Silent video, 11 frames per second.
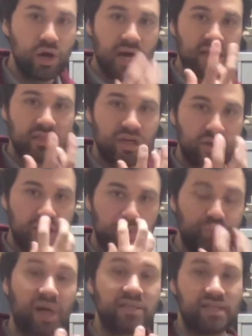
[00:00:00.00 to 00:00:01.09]
I taught you how to
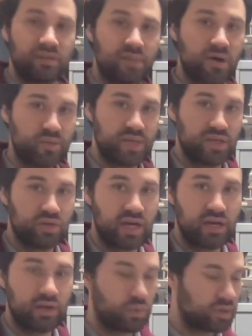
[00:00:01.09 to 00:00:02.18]
buzz on the mouthpiece,
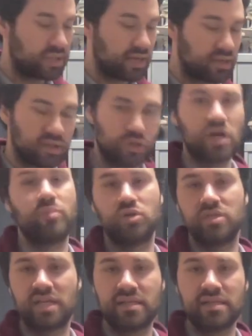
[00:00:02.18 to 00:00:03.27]
right? Well, now that the trombone's
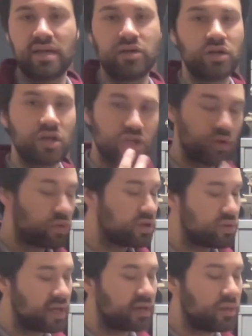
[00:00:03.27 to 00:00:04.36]
set together, you can
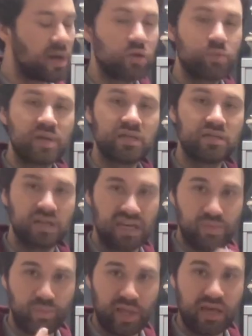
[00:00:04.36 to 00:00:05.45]
do that in the mouthpiece
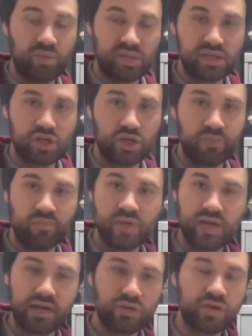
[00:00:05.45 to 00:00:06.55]
in playing position,
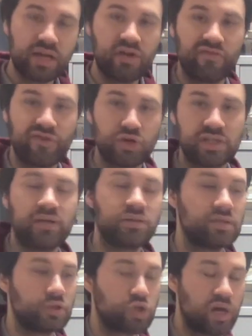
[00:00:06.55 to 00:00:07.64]
and you'll get your first sounds
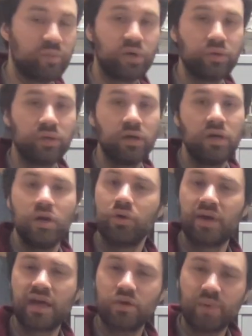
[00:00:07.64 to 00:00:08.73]
on the trombone.
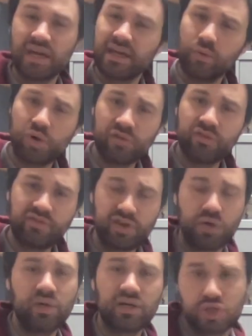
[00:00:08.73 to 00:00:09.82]
Okay, you might get one of a
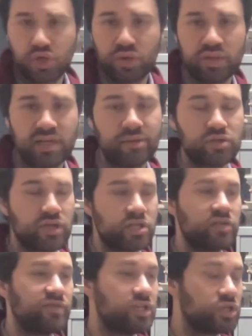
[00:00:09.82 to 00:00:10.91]
few, and I'll show you a
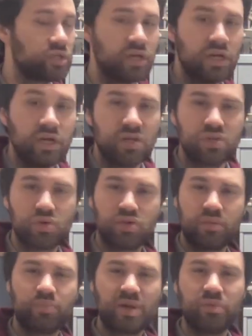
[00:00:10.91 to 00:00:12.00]
demonstration of each. So
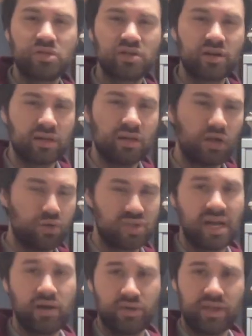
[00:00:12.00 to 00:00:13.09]
some people start on a low
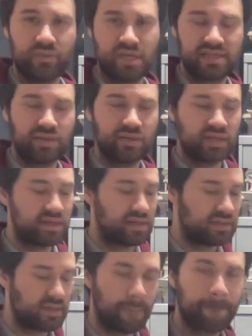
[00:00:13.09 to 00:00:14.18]
sound. That might sound like
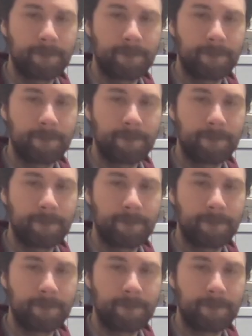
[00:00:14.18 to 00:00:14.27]
this.